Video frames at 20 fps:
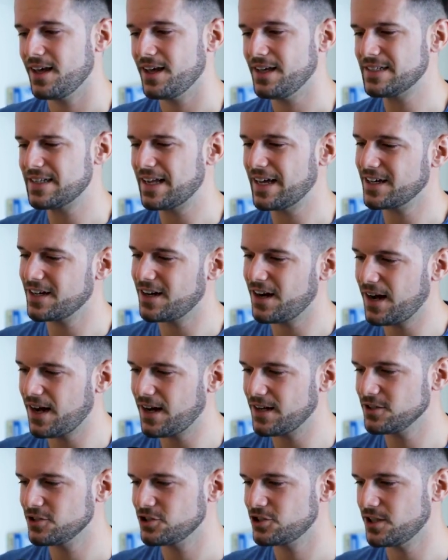It's like,
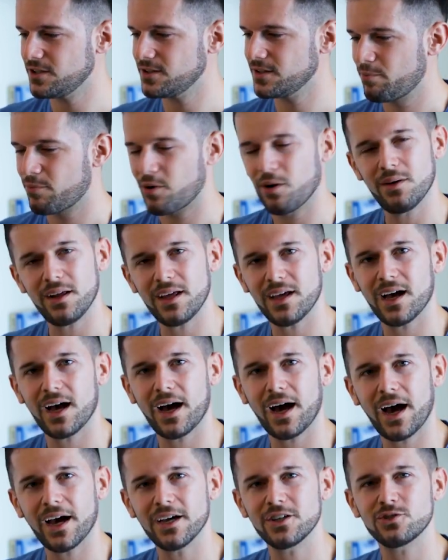ah, shit, probably
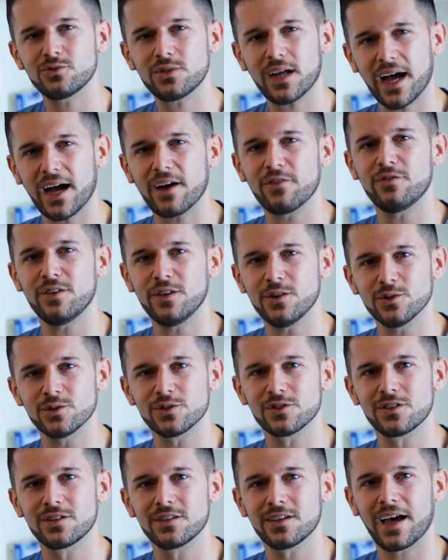I should have
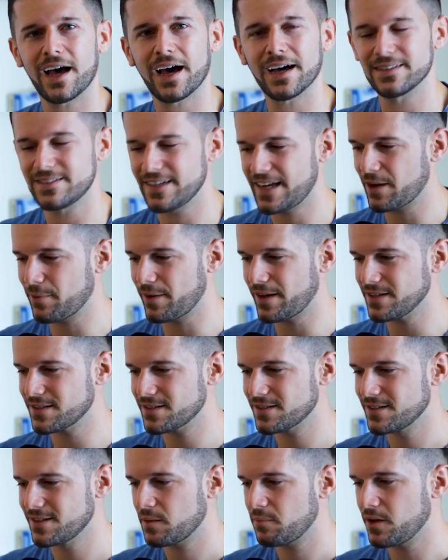used a
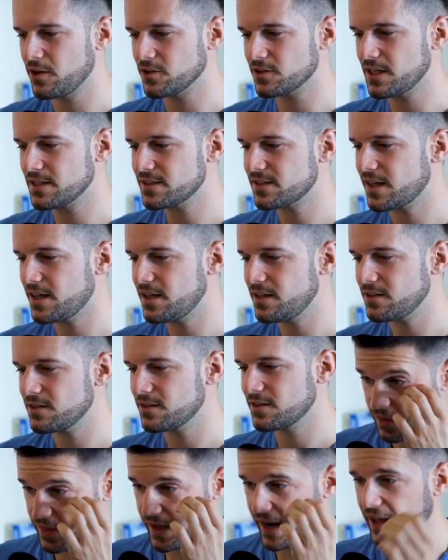database. Because let's say
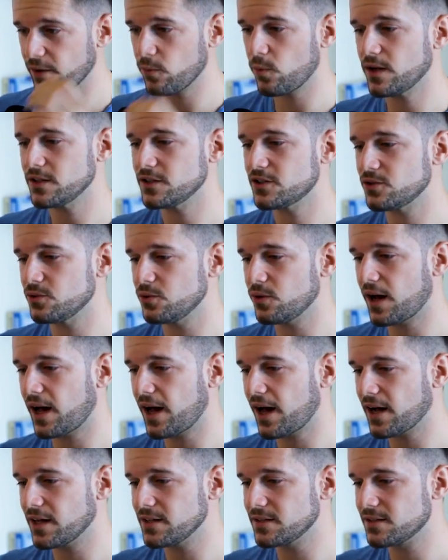that I want to
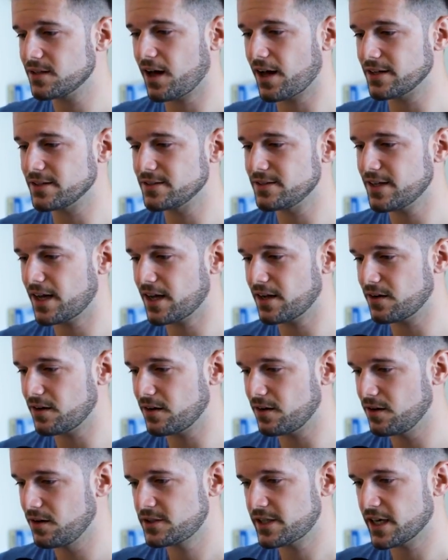add a
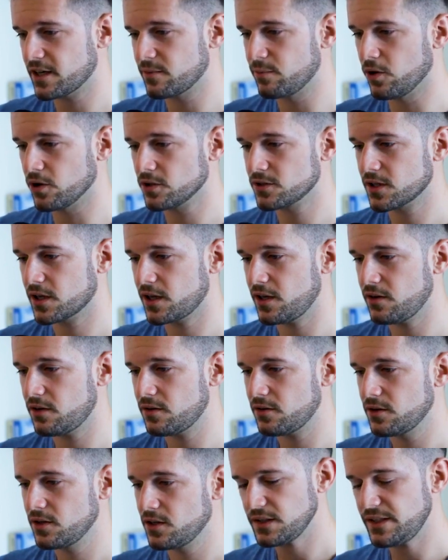done checkbox
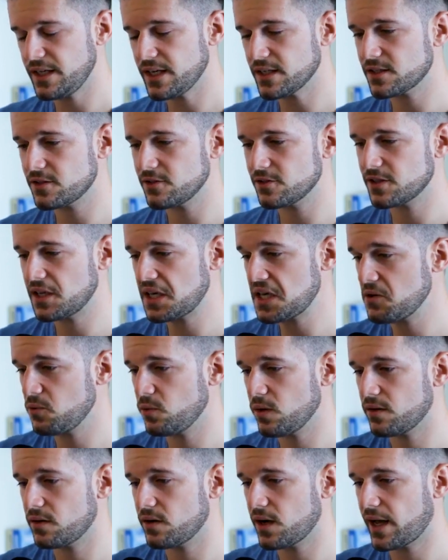here just to say
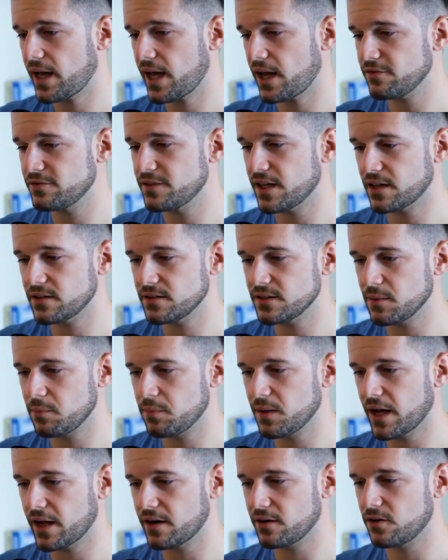whether I have done the
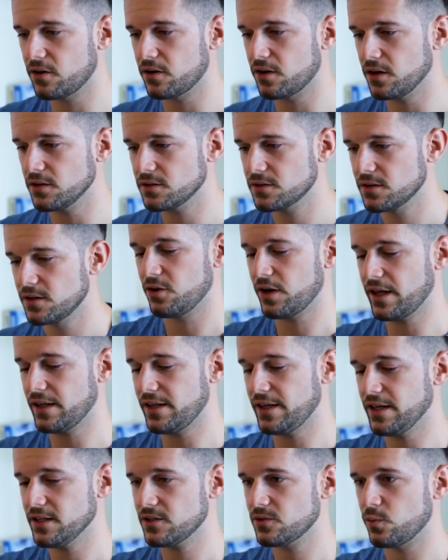plan or not.
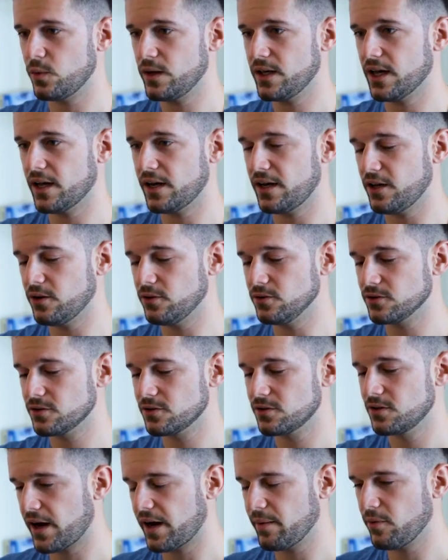Okay, yes, we can
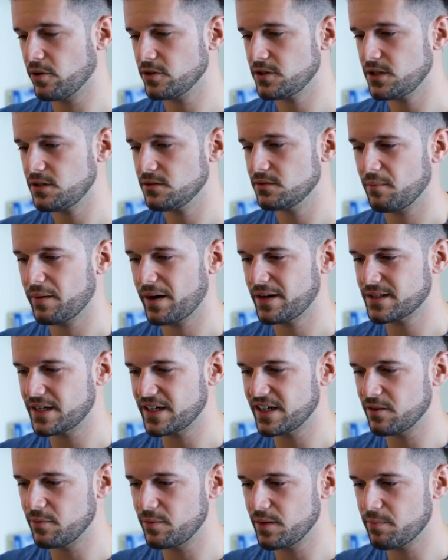use an emoji, but it's
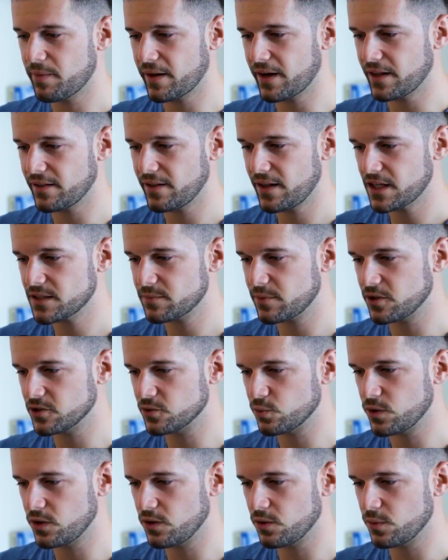a little bit pain in the ass
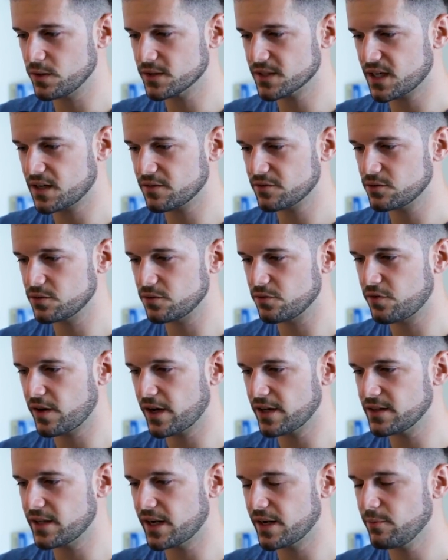because we always have to
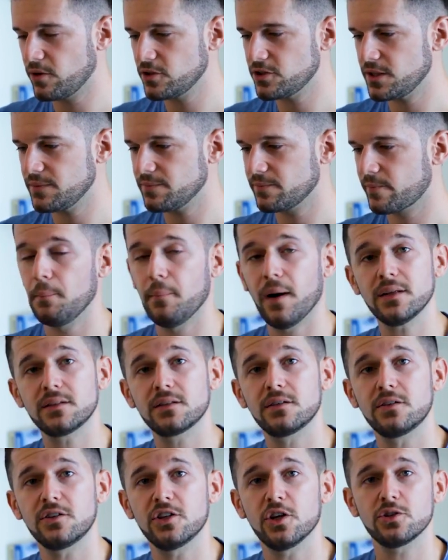find that emoji.
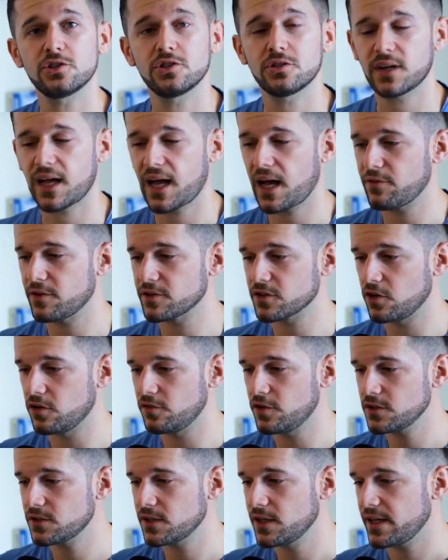But Notion have us
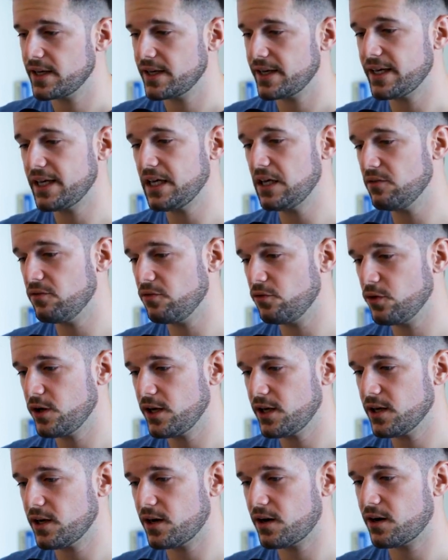covered. If
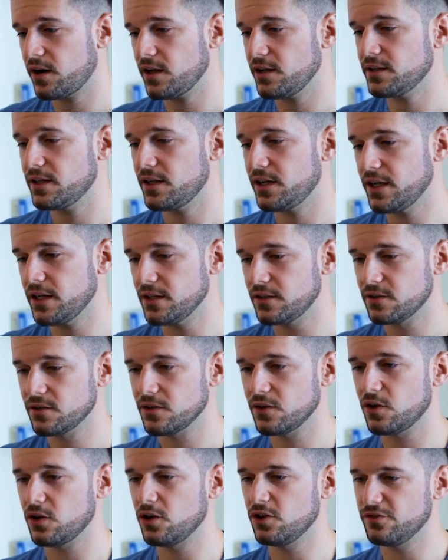we are in the need
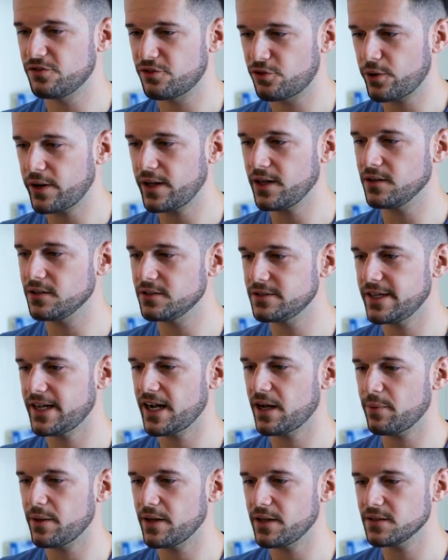of real
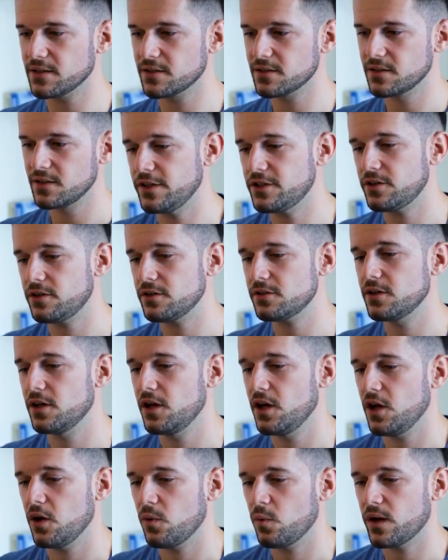database features,
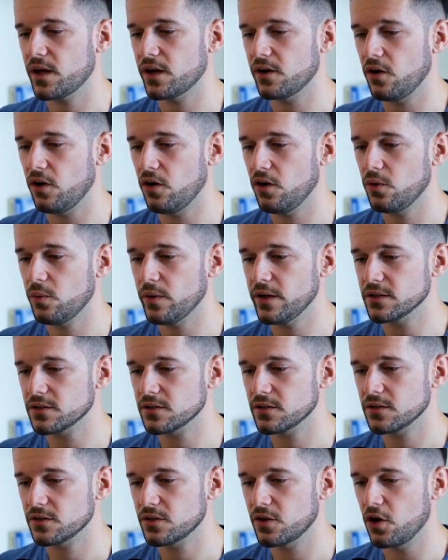we can
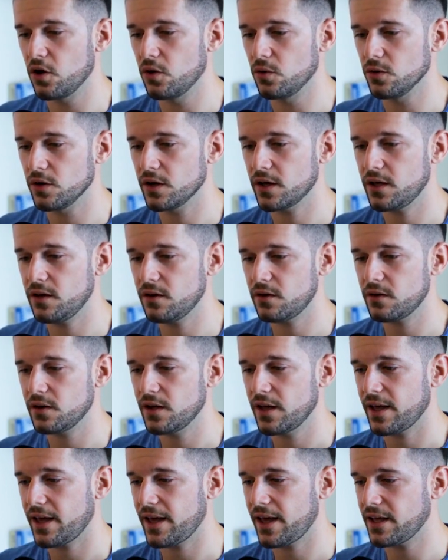always go here
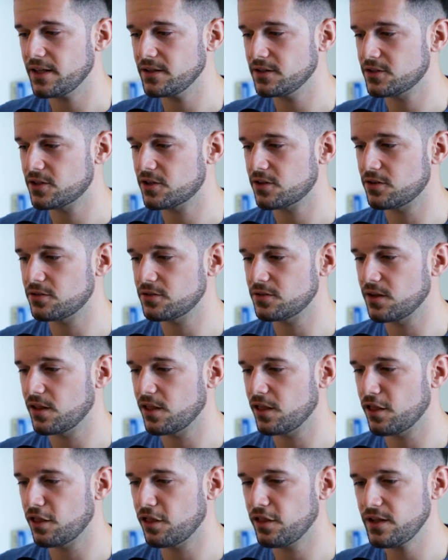and turn
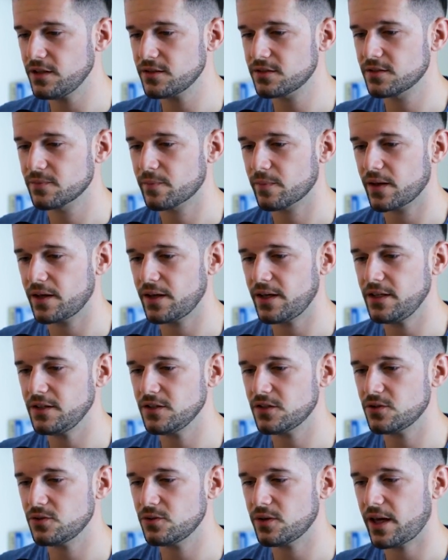this
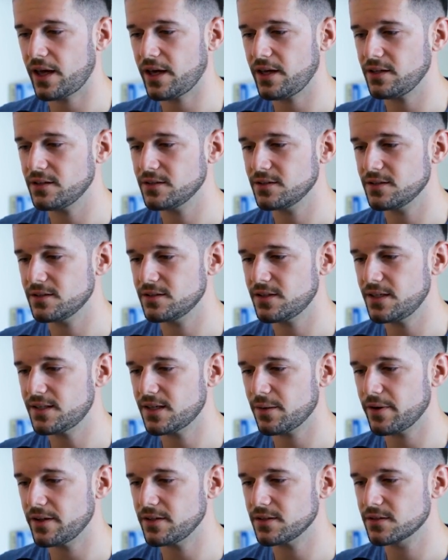into a
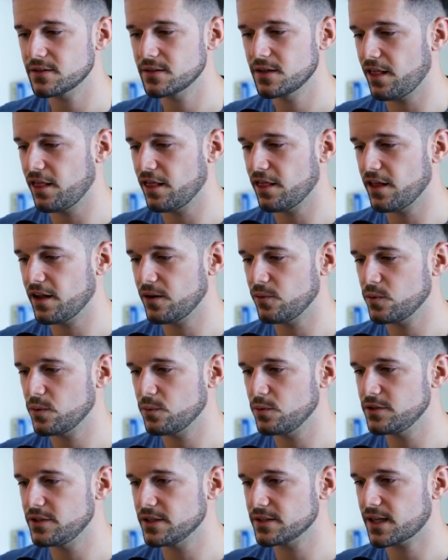database. And then
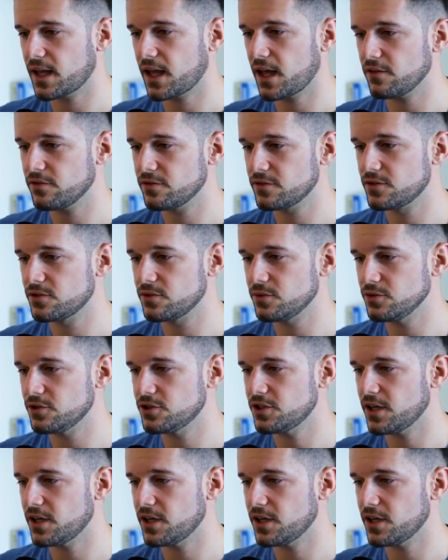we will just have to